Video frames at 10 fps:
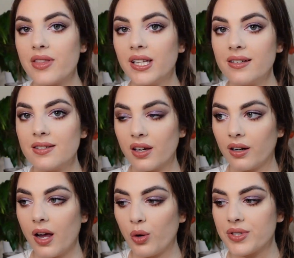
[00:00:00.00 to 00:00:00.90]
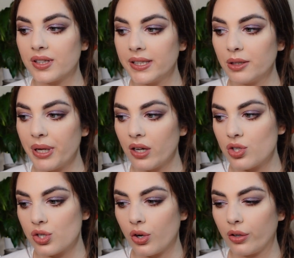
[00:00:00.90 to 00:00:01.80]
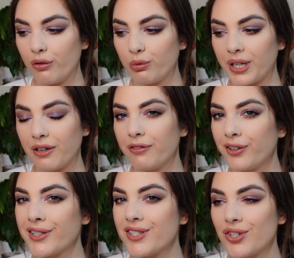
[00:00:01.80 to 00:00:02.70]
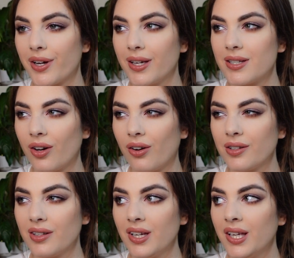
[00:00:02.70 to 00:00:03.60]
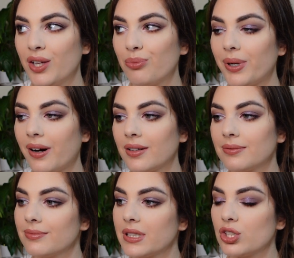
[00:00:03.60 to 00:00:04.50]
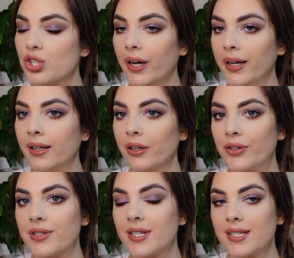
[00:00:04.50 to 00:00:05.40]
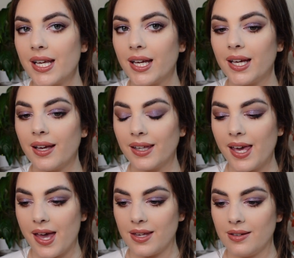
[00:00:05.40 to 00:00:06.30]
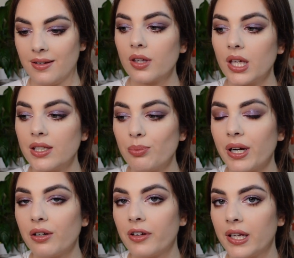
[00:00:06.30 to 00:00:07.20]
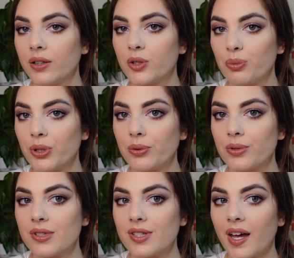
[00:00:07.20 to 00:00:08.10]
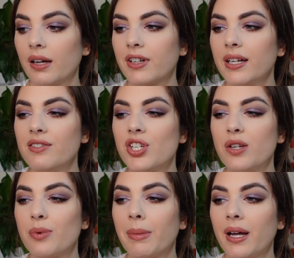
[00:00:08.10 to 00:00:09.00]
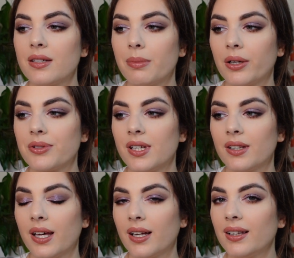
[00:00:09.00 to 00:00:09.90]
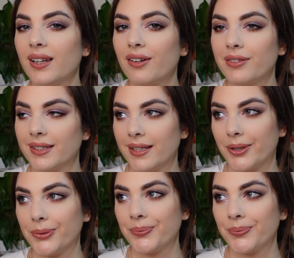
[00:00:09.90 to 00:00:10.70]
the last skirt I was a little bit unsure of when I first tried it on, but trying it on today again in a pair of heeled boots, I've kind of changed my mind about it and I love it now.